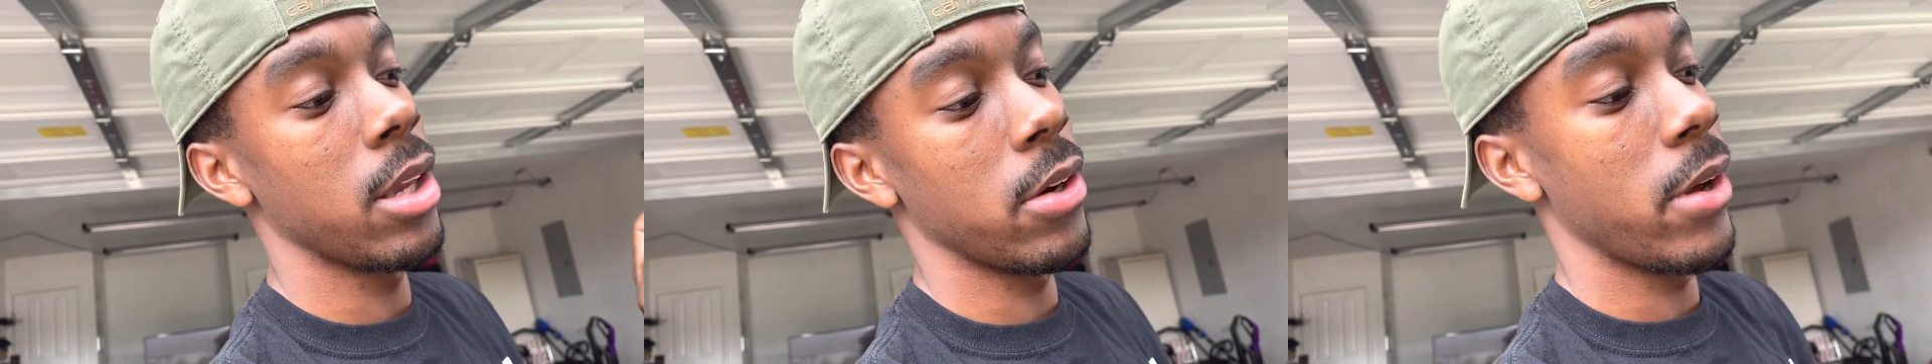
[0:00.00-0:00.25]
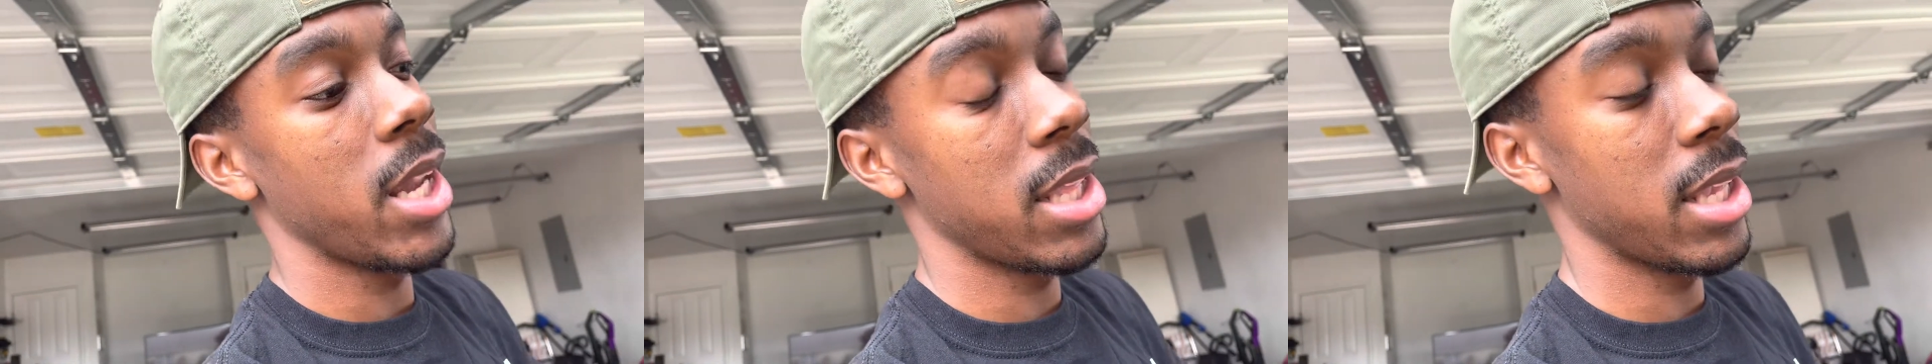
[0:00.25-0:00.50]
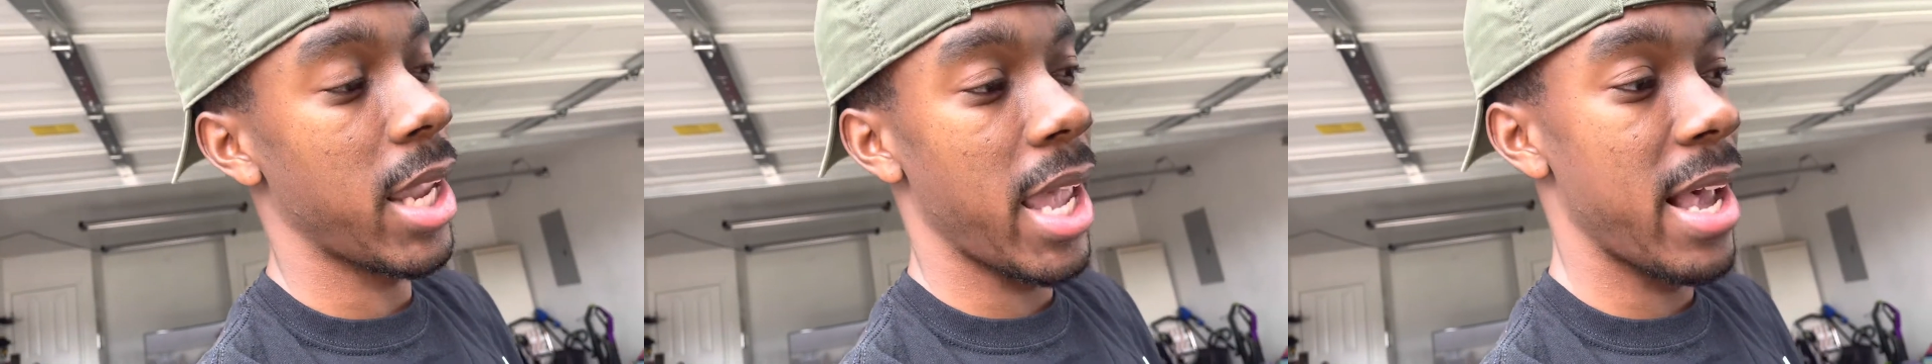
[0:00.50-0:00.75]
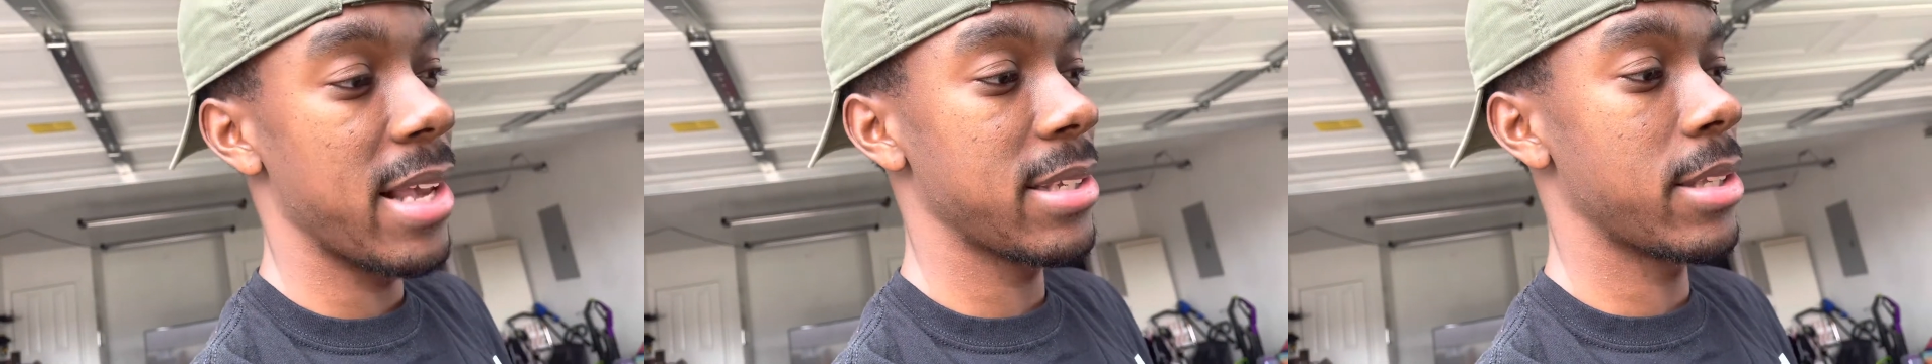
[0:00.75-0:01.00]
hitting the
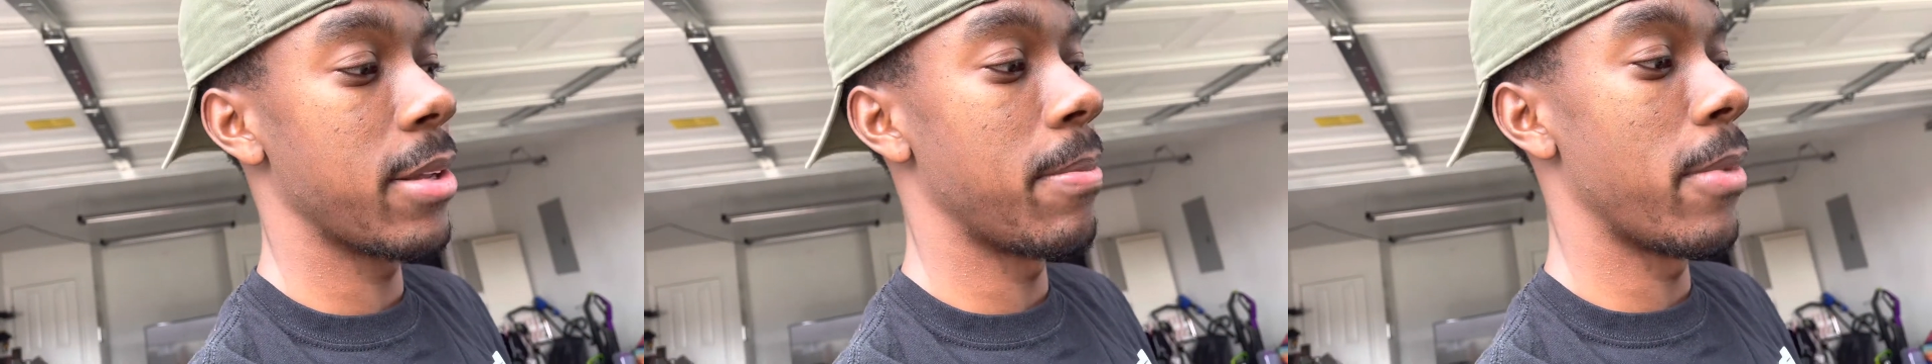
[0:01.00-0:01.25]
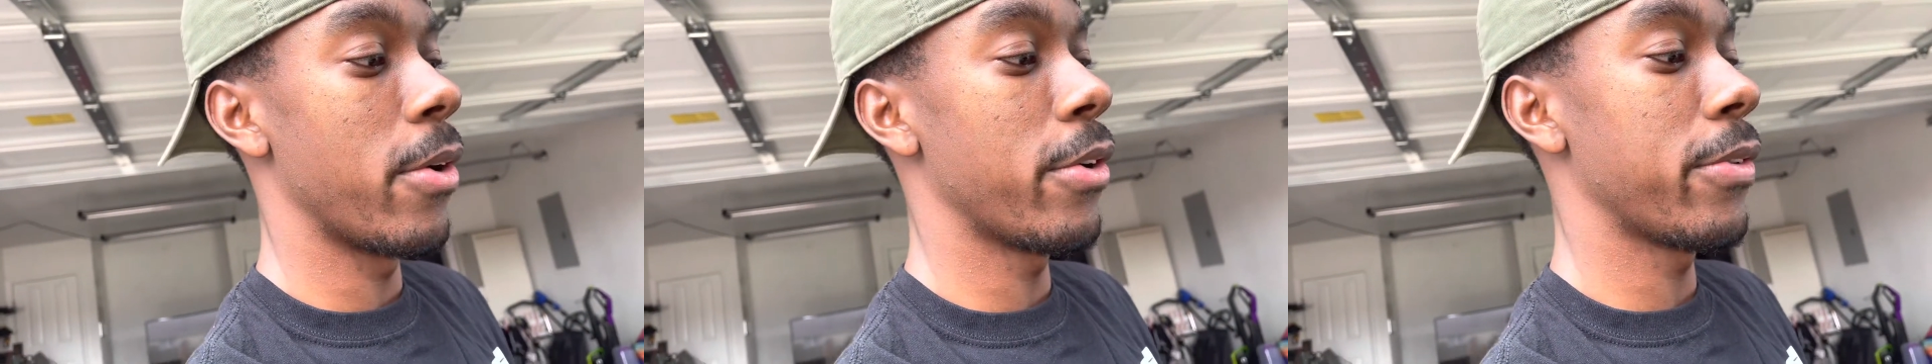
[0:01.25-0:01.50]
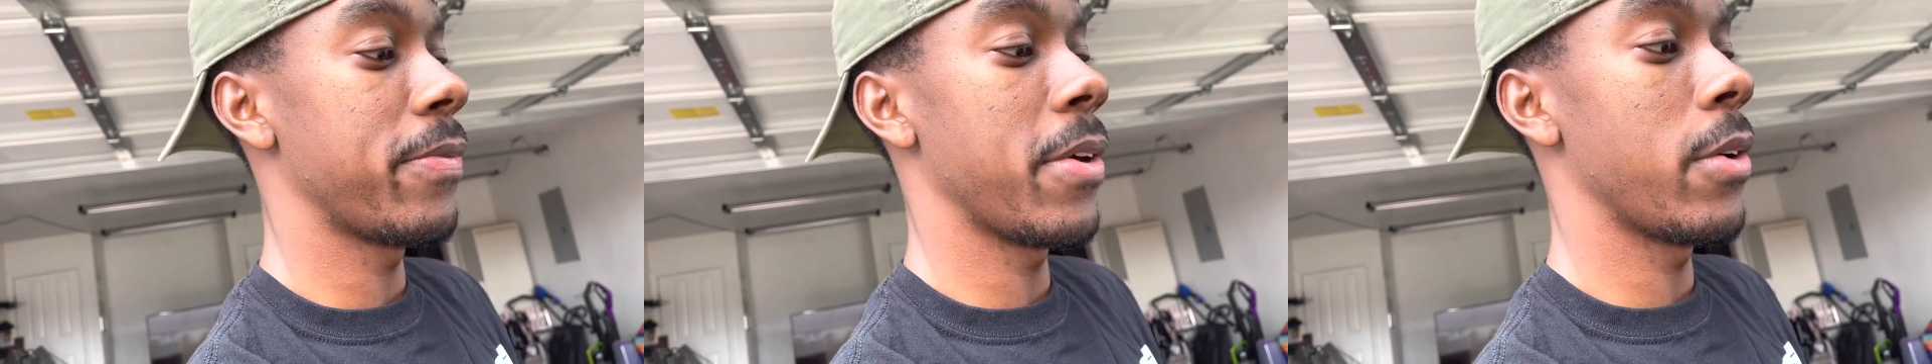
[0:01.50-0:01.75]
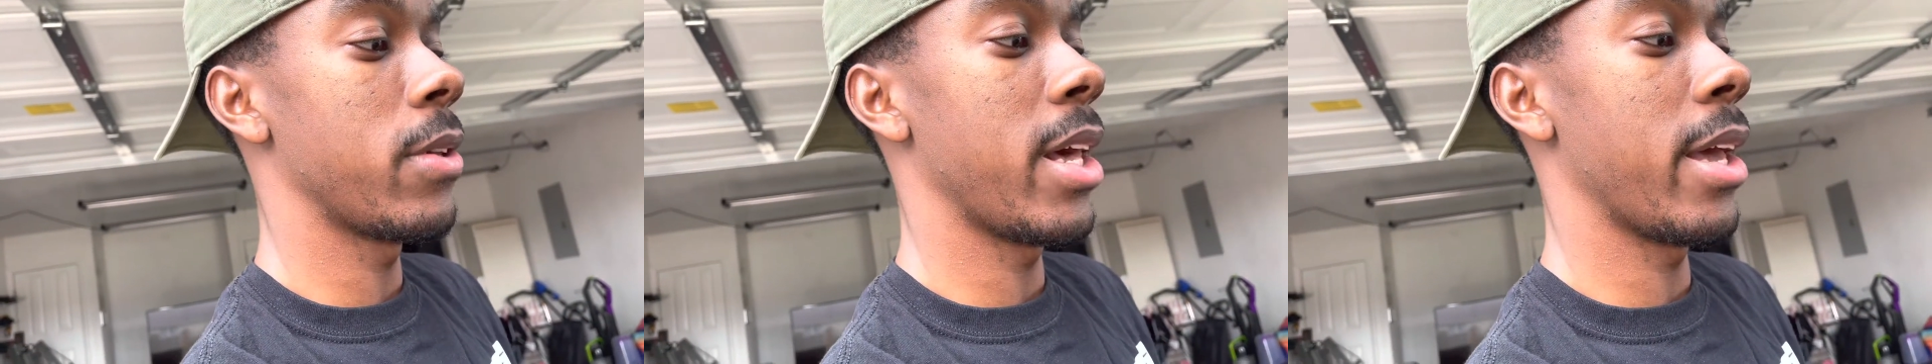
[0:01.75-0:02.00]
gas, the motor
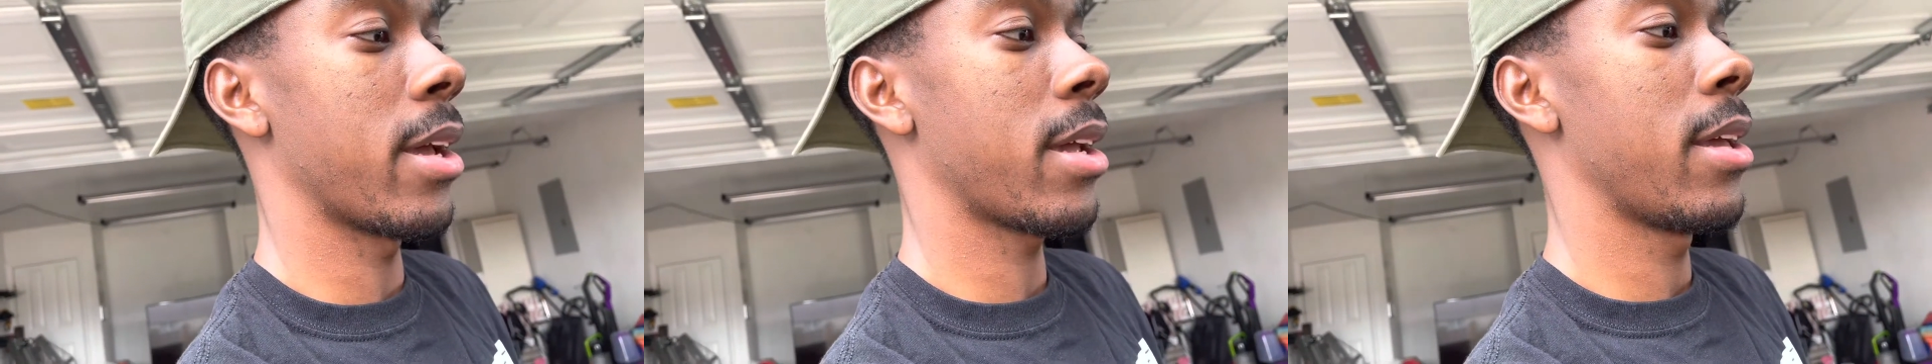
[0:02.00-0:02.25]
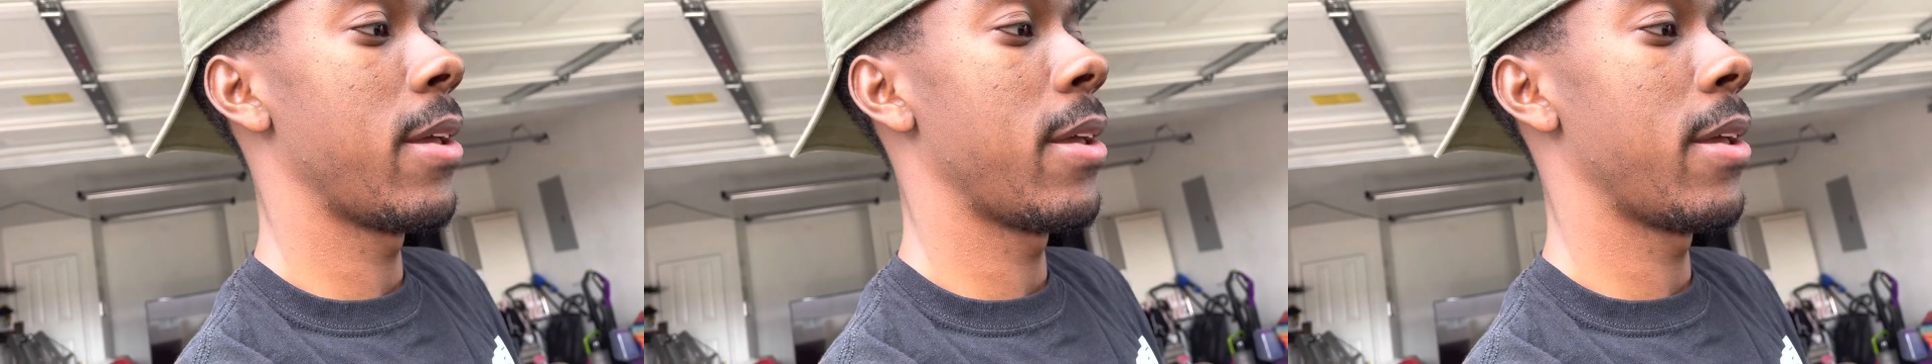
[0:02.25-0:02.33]
felt like